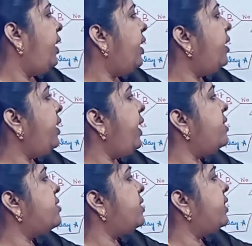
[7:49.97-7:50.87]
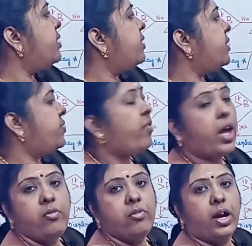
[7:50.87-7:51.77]
here A is written as
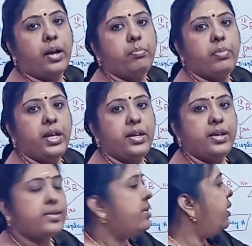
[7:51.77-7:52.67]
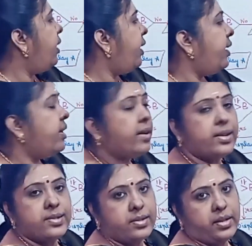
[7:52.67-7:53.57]
5 and B is written
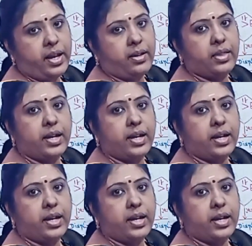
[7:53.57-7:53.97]
as 10.